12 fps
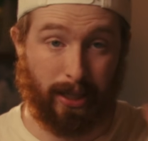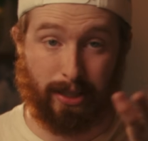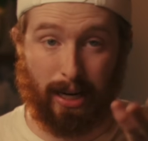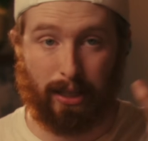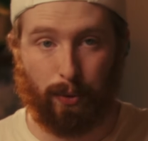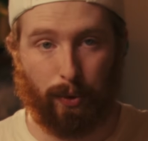
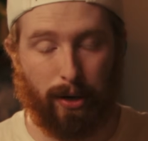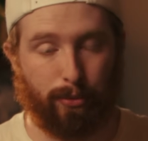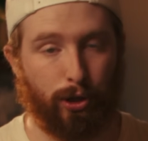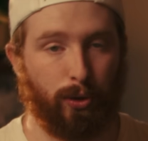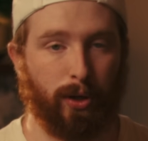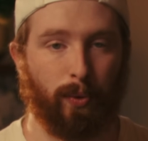exactly what I'm
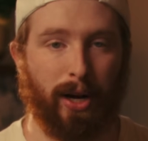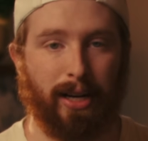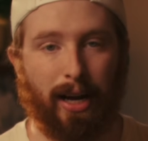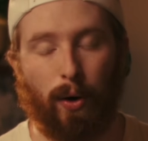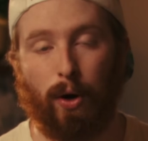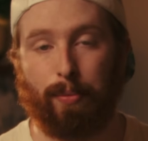shooting right
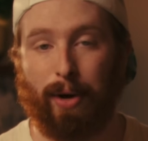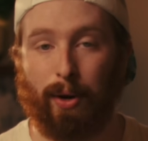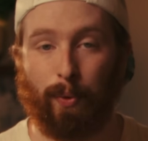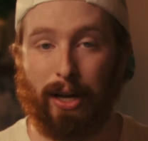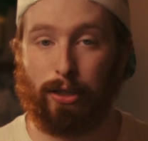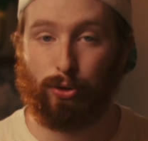now on my
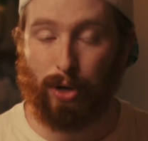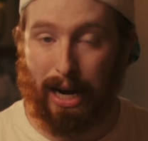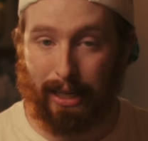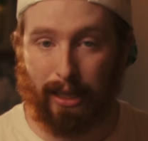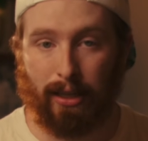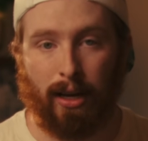Red
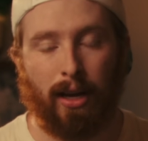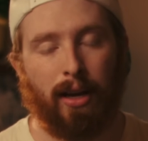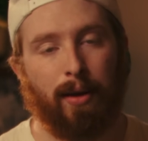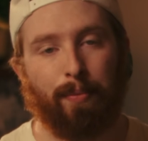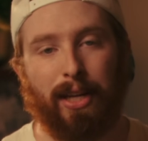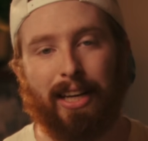Dragon,
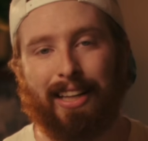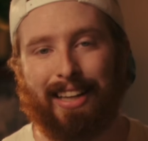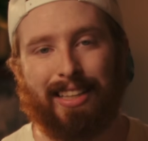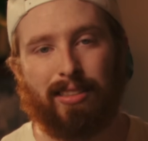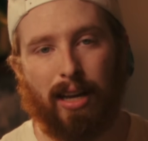meaning that this